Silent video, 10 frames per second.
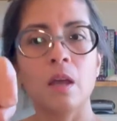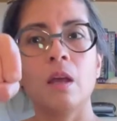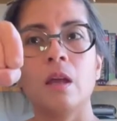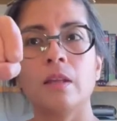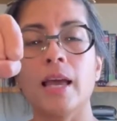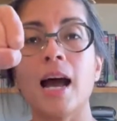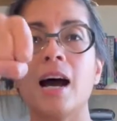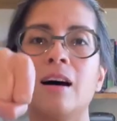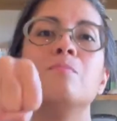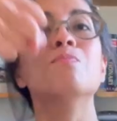There
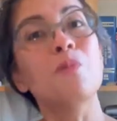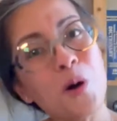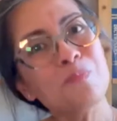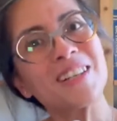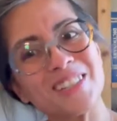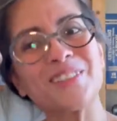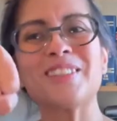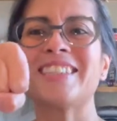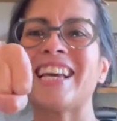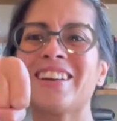are more
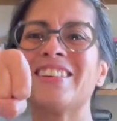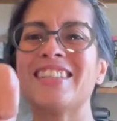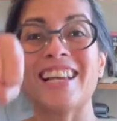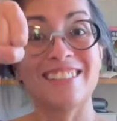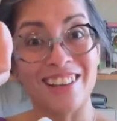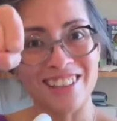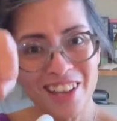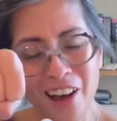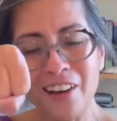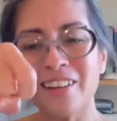muscles that connect the
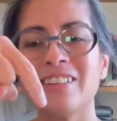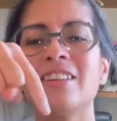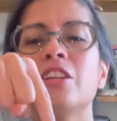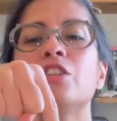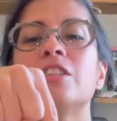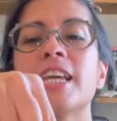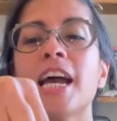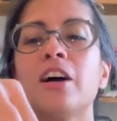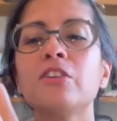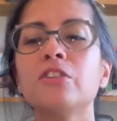tongue
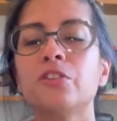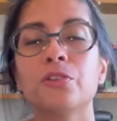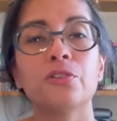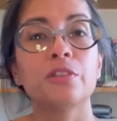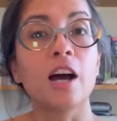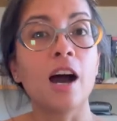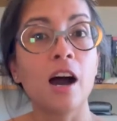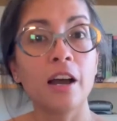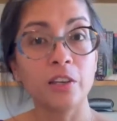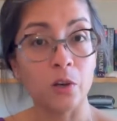down to the
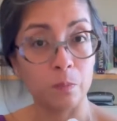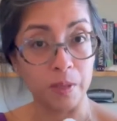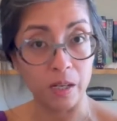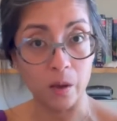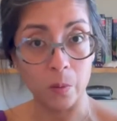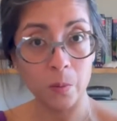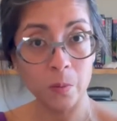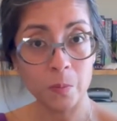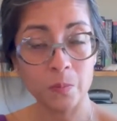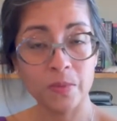hyoid below.
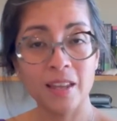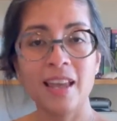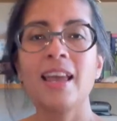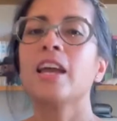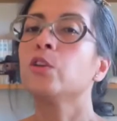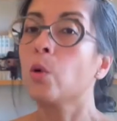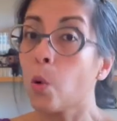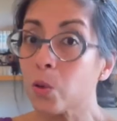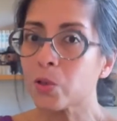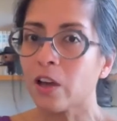And you
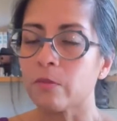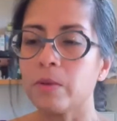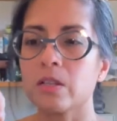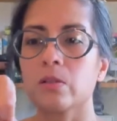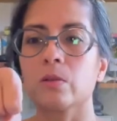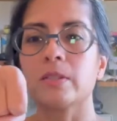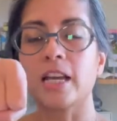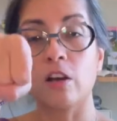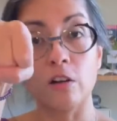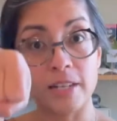also have muscles
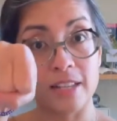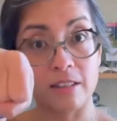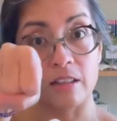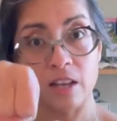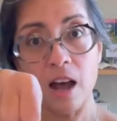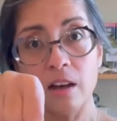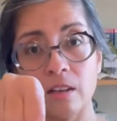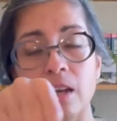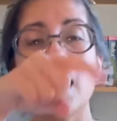that connect the tongue